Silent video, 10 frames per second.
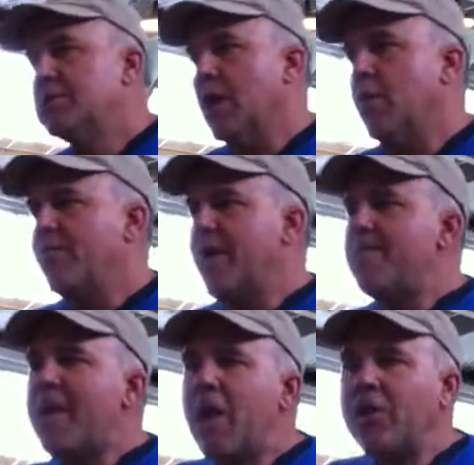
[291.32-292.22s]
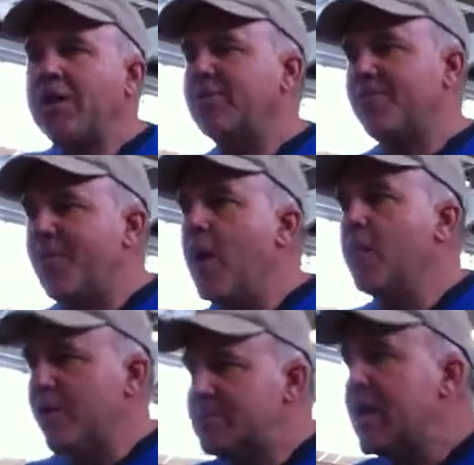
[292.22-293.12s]
So they barely let the
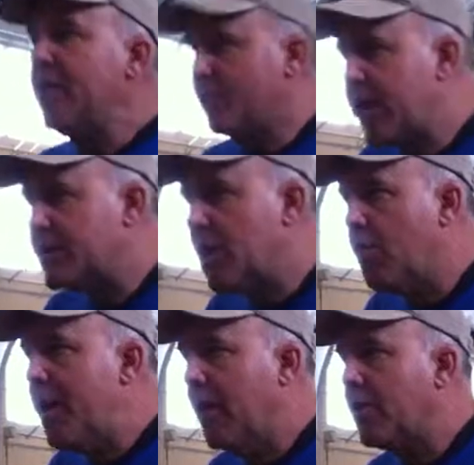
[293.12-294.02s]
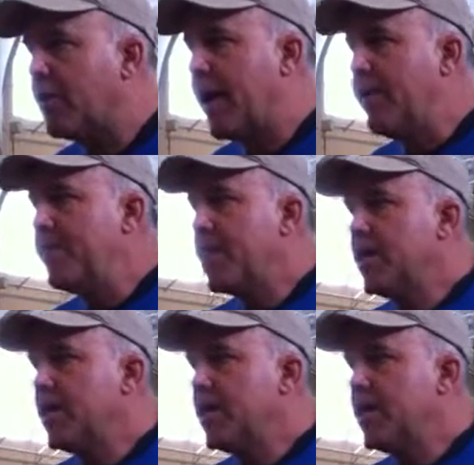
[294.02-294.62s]
farmer himself drink his own milk, okay?